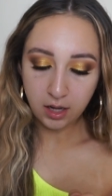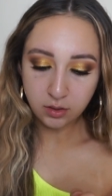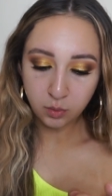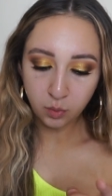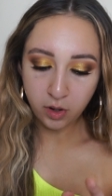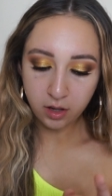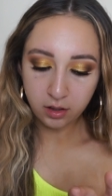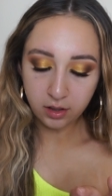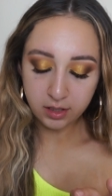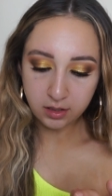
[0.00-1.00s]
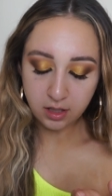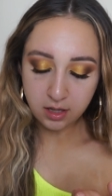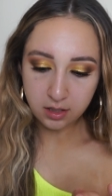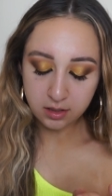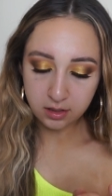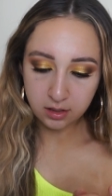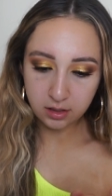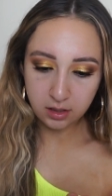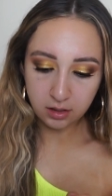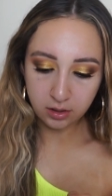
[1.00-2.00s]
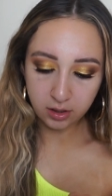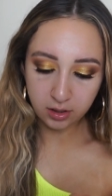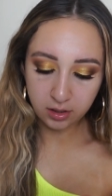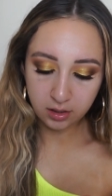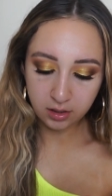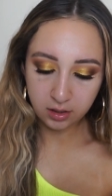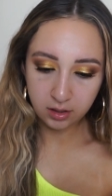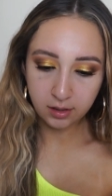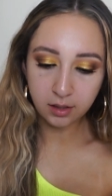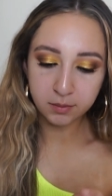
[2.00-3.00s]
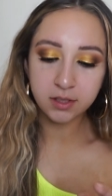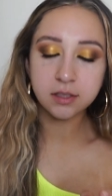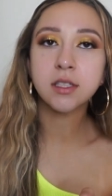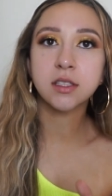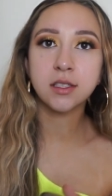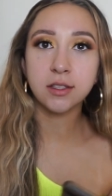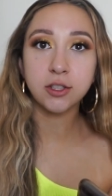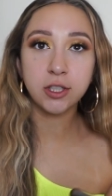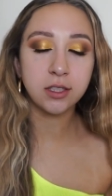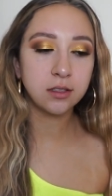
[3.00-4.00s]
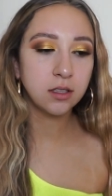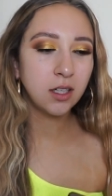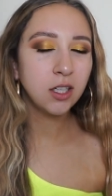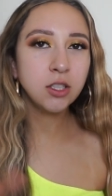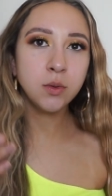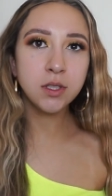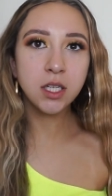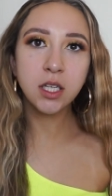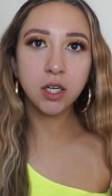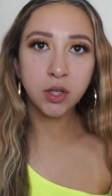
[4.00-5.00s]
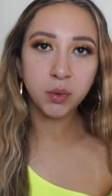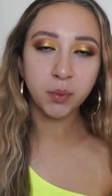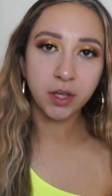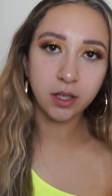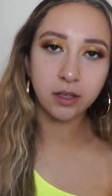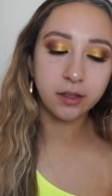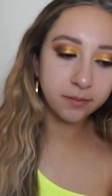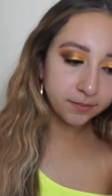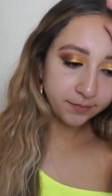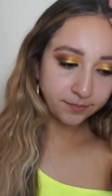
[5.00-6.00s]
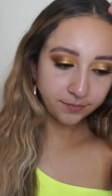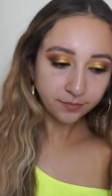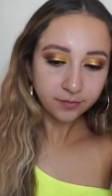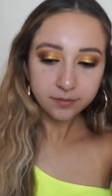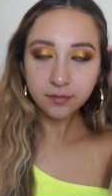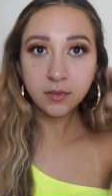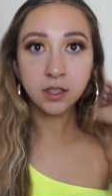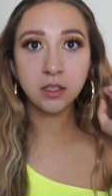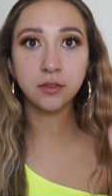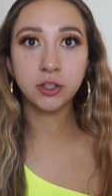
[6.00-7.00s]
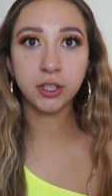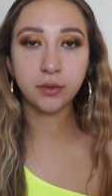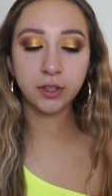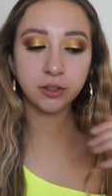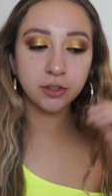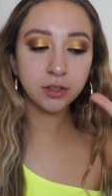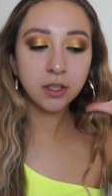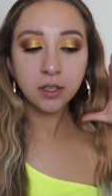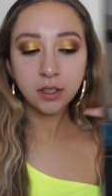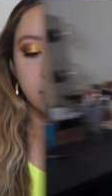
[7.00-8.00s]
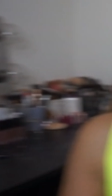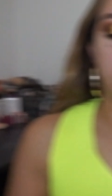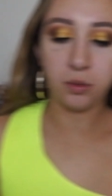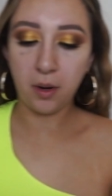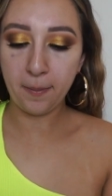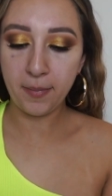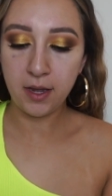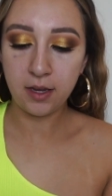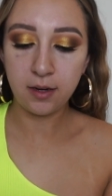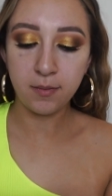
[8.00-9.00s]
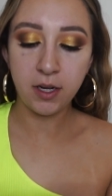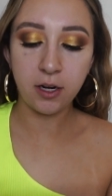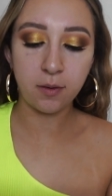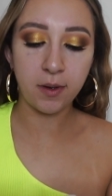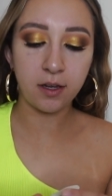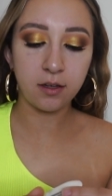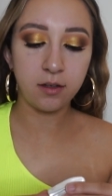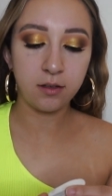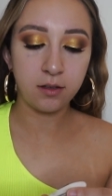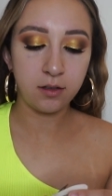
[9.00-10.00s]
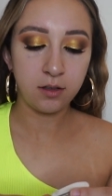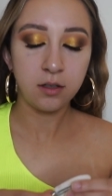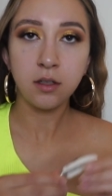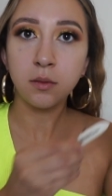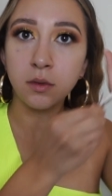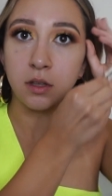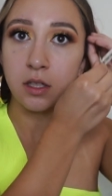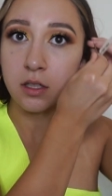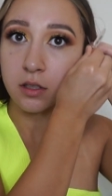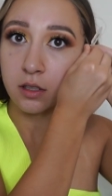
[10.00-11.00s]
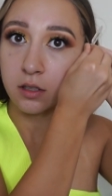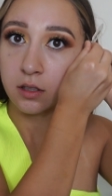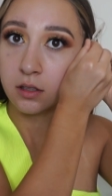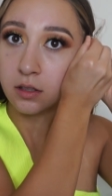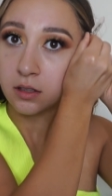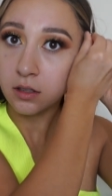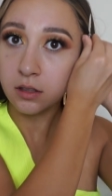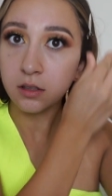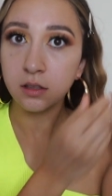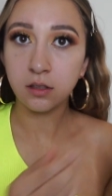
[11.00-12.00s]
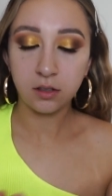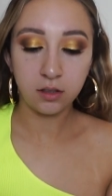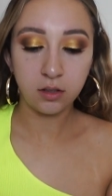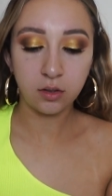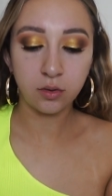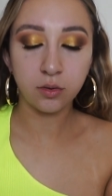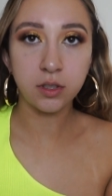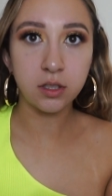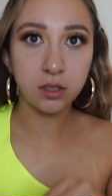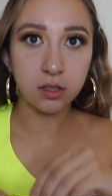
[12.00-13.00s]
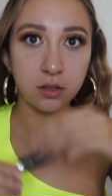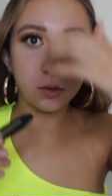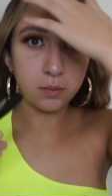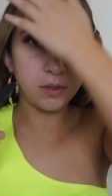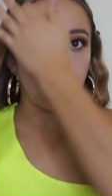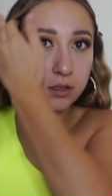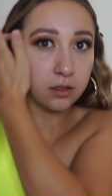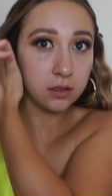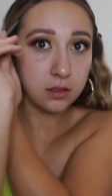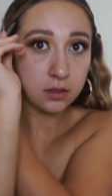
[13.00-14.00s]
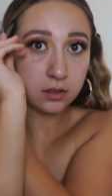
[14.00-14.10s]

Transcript: as well as the concealer comes in sixteen shades. So it's like okay of a shade range. I want to pin my hair back with these graceless little pins.